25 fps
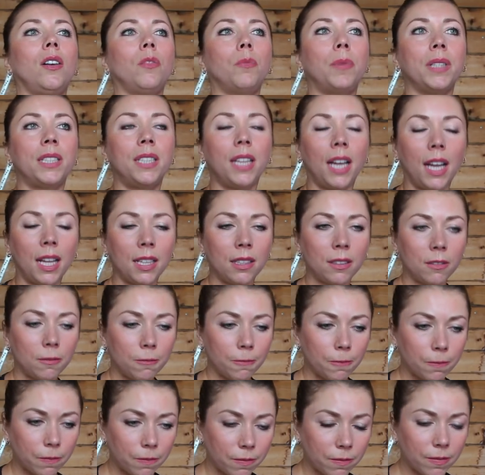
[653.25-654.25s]
But then,
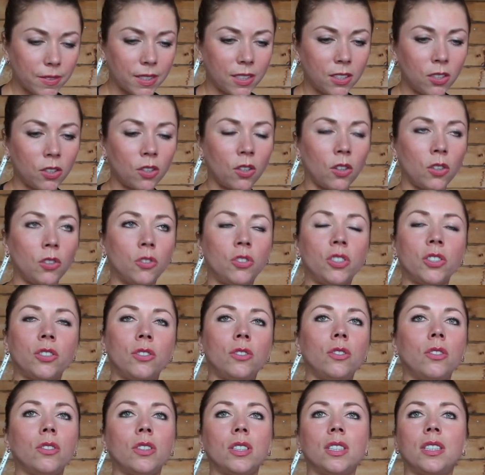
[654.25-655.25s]
you know, you
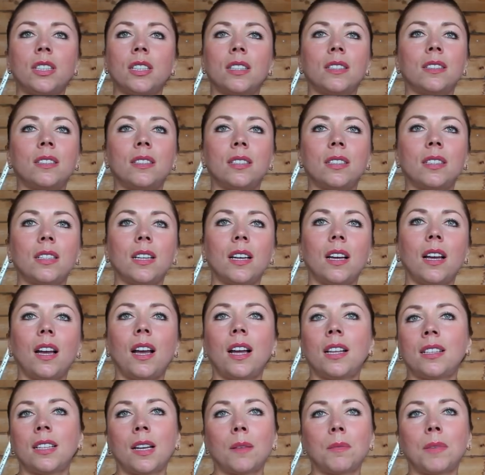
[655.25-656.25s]
just do it, and
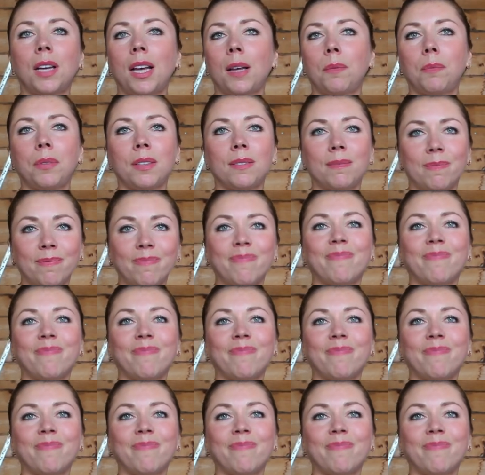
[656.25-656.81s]
I'm happy.